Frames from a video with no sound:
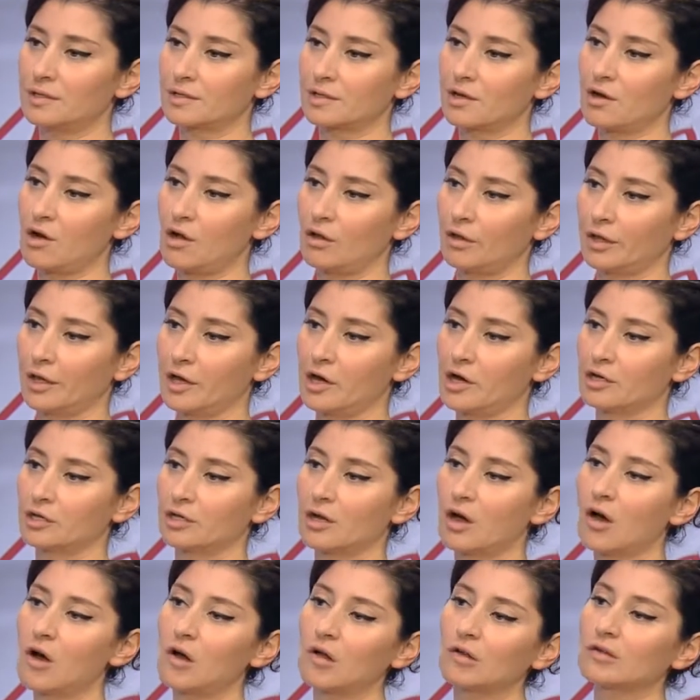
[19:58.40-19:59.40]
is calling
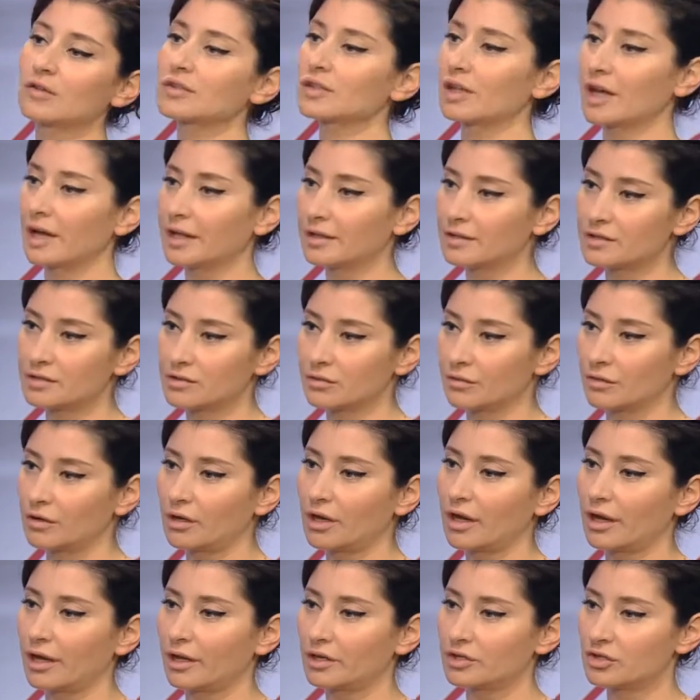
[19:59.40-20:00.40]
on all sides to
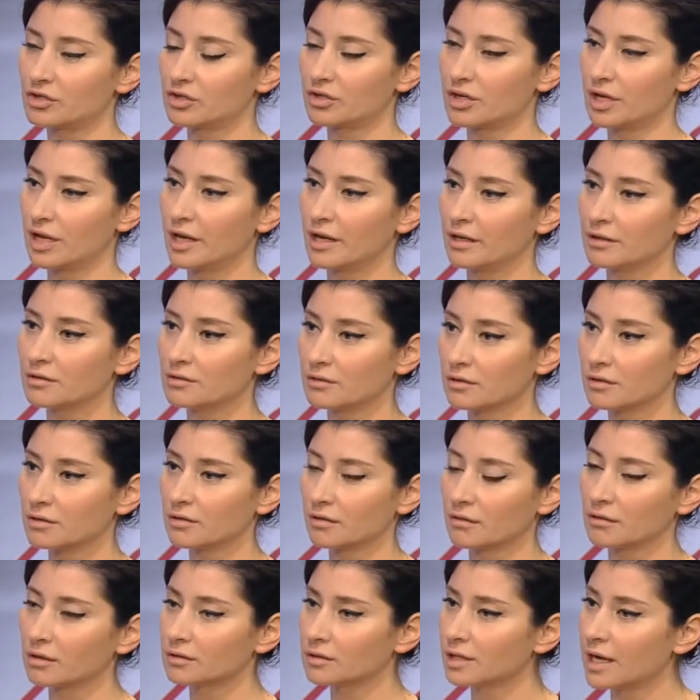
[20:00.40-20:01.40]
engage in
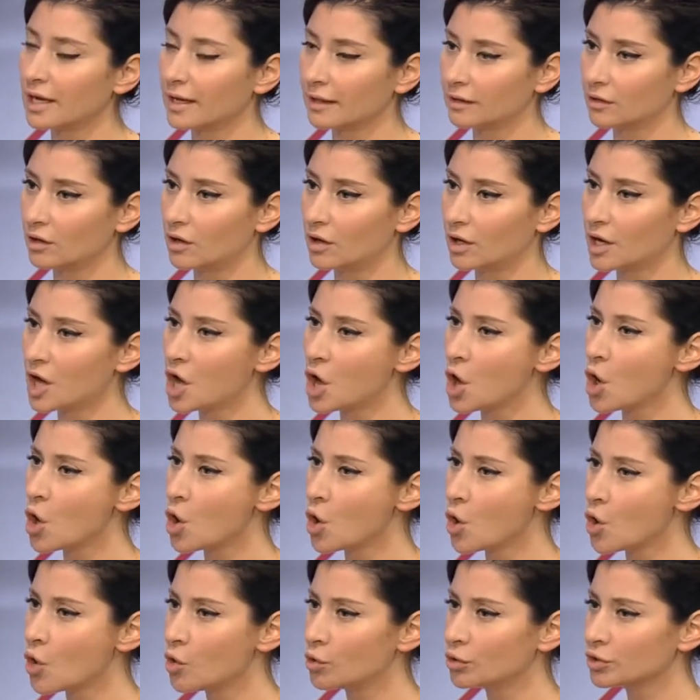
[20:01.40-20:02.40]
dialogue.
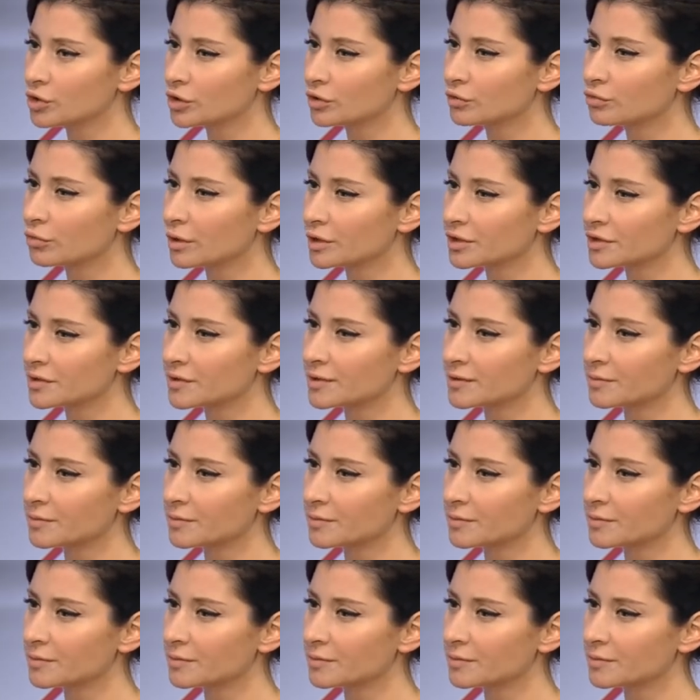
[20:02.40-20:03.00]
Who should Russia